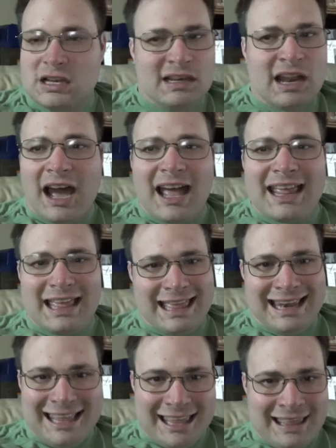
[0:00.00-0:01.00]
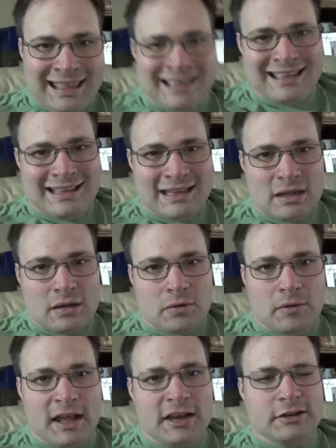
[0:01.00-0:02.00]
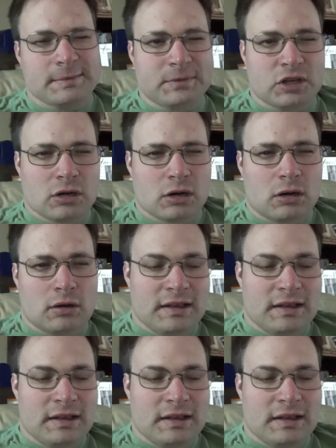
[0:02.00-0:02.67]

Not any random girl.